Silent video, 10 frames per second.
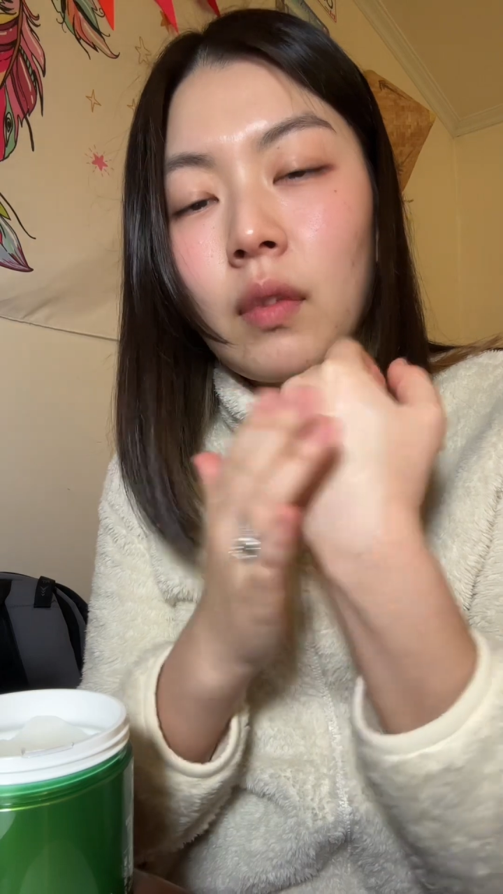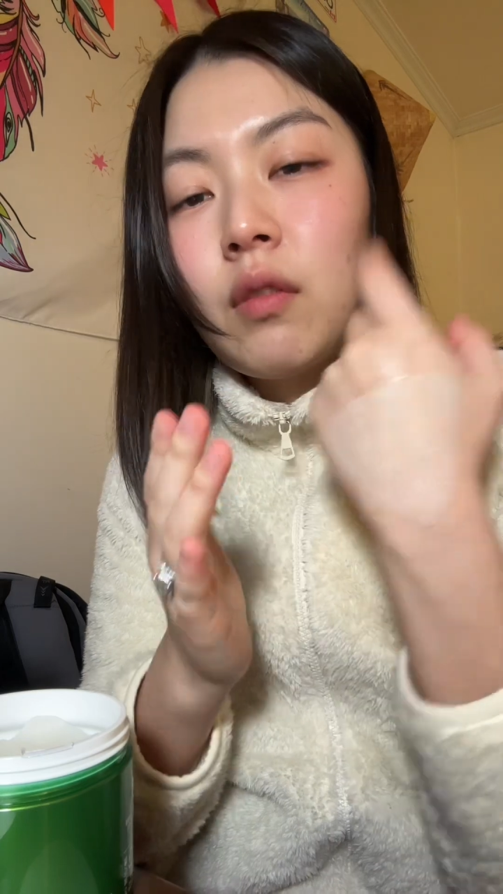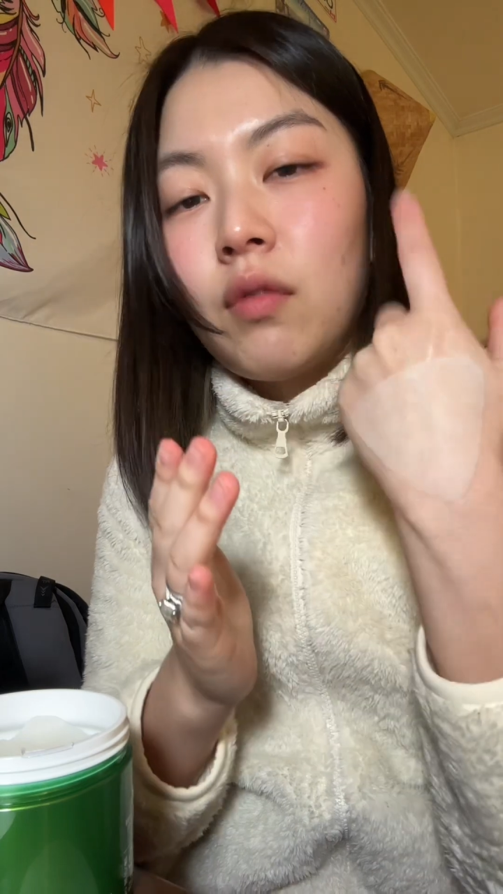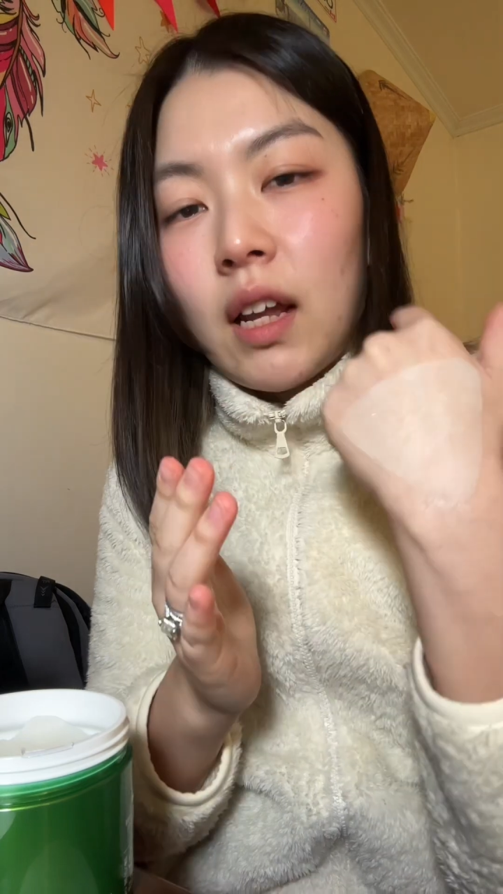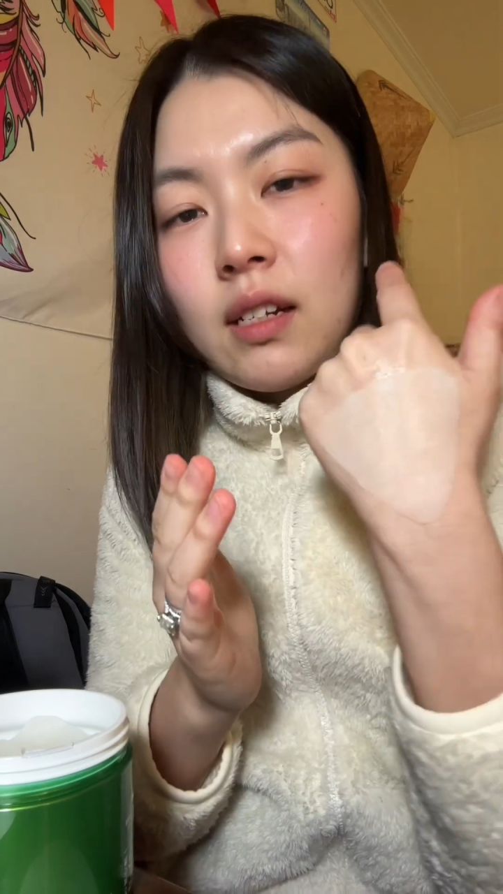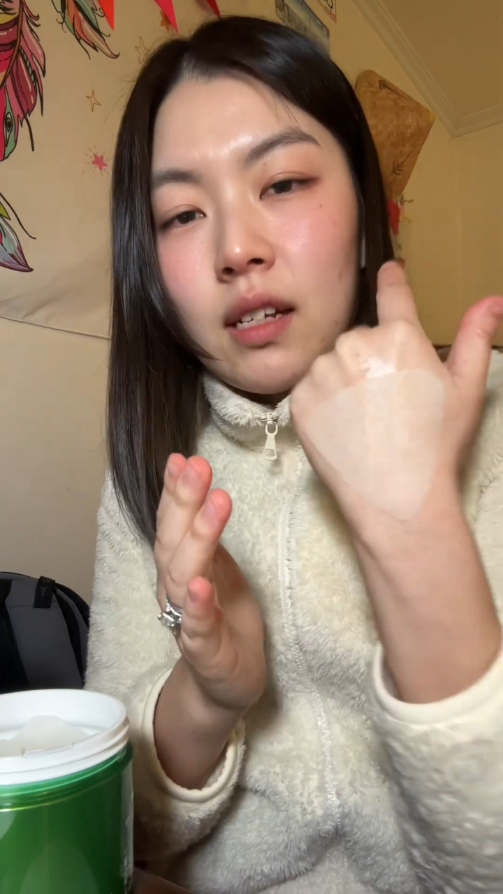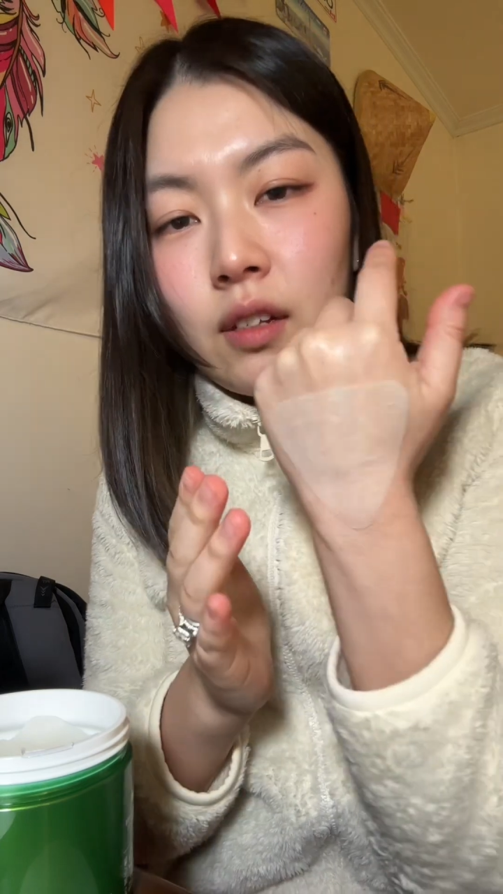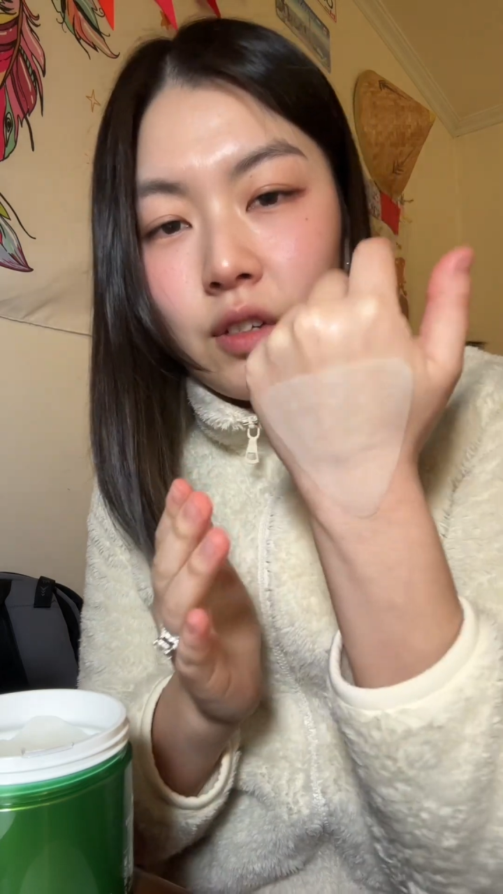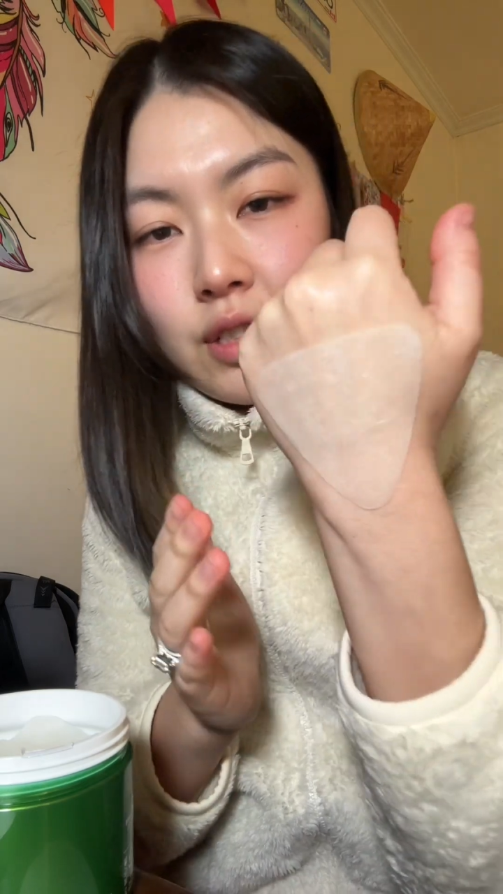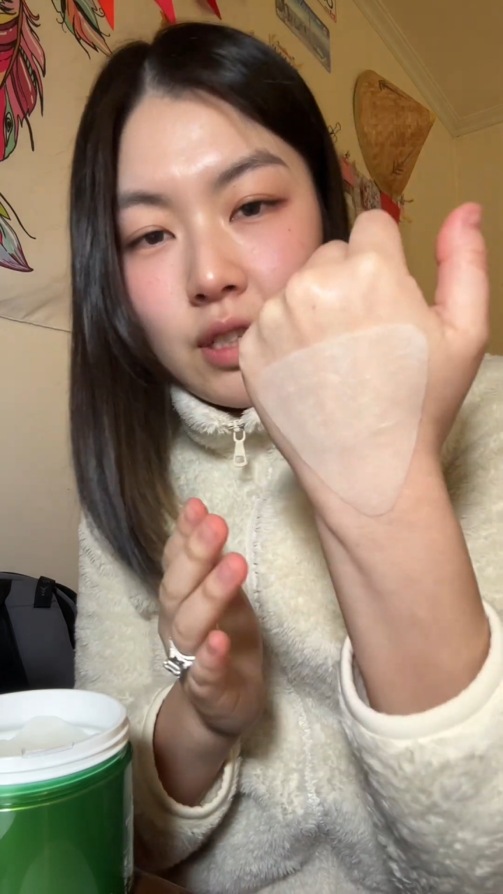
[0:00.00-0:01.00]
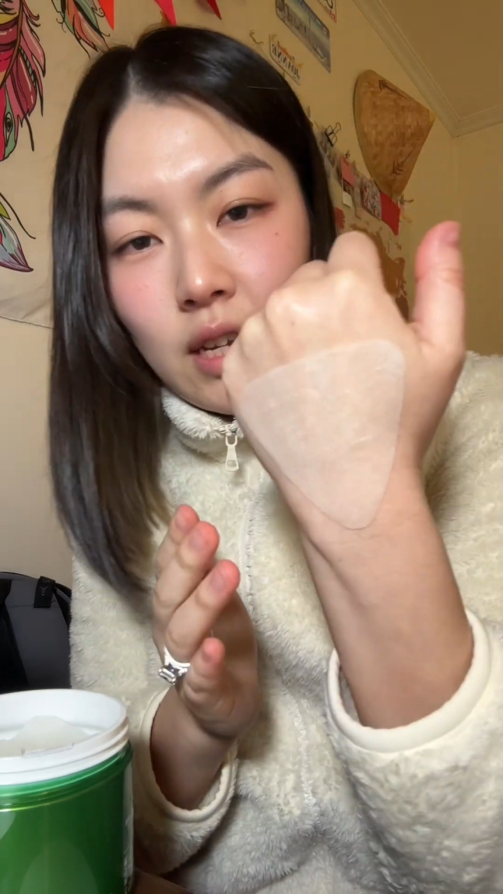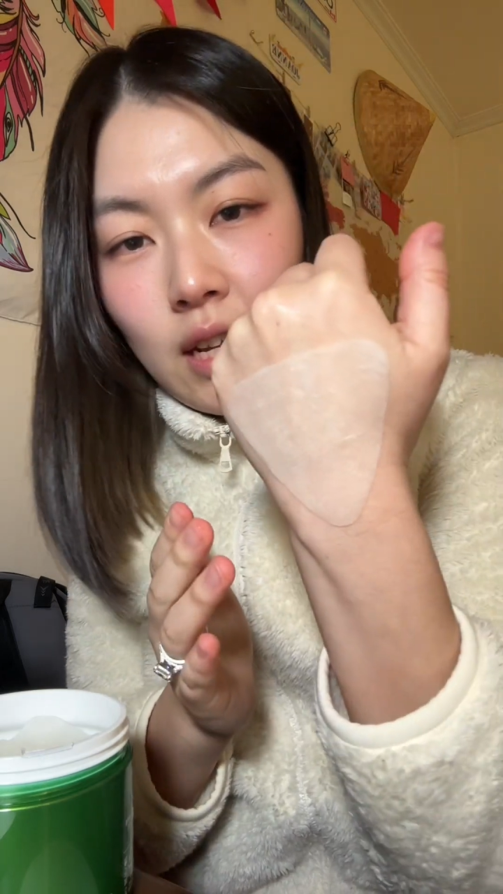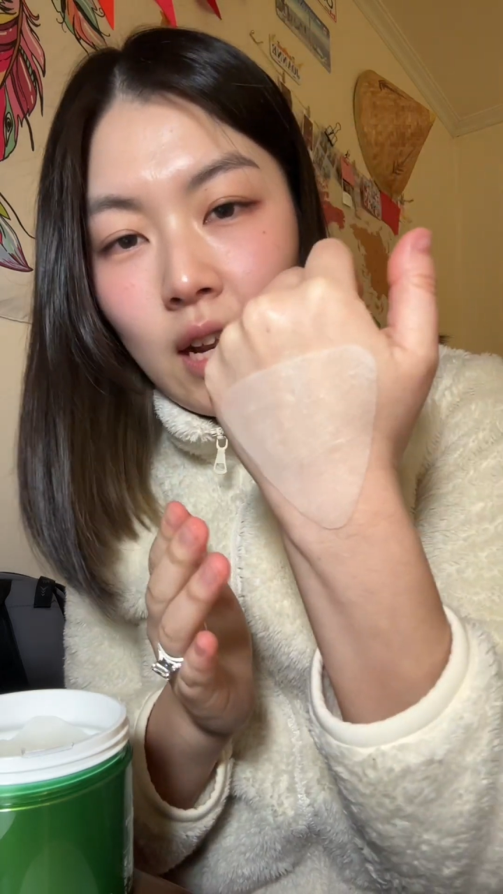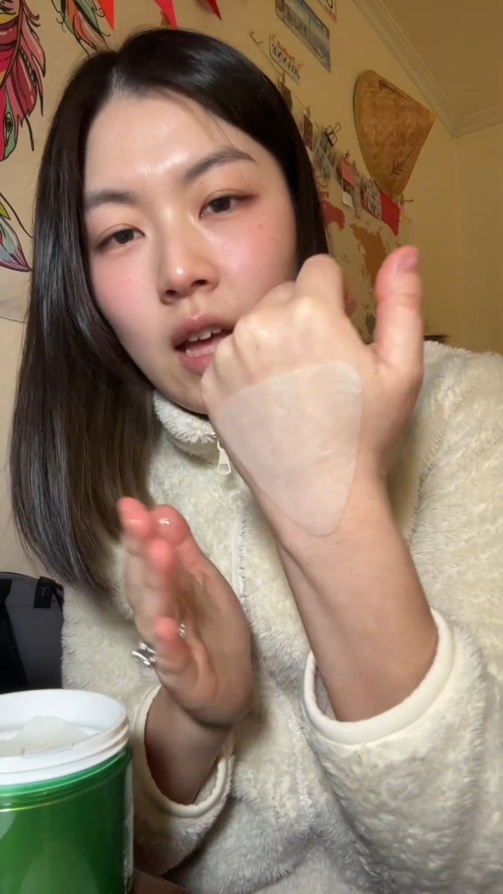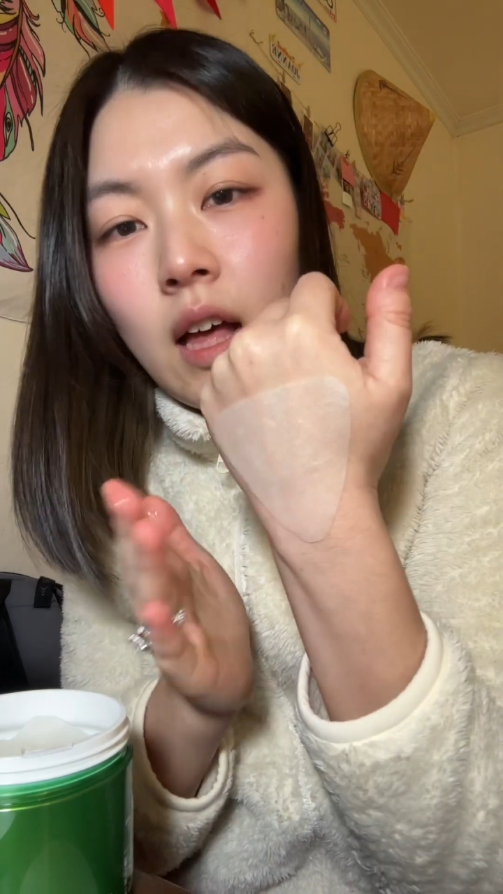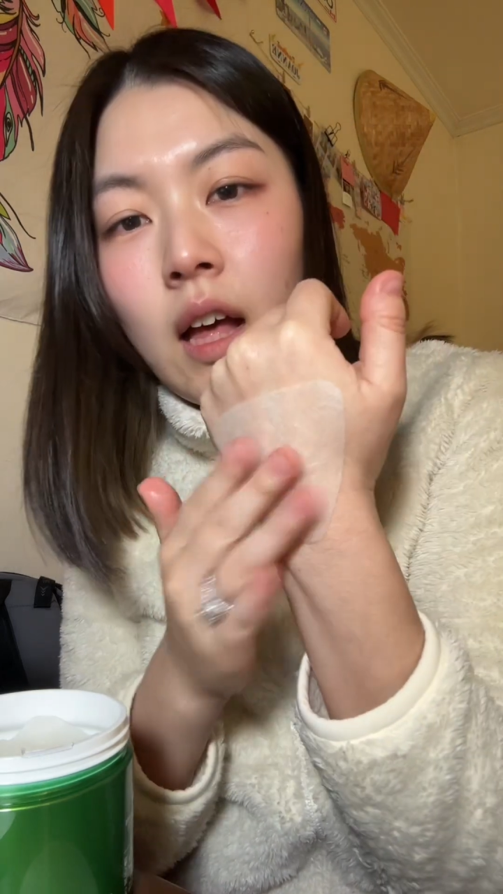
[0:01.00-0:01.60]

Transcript: redness on your skin,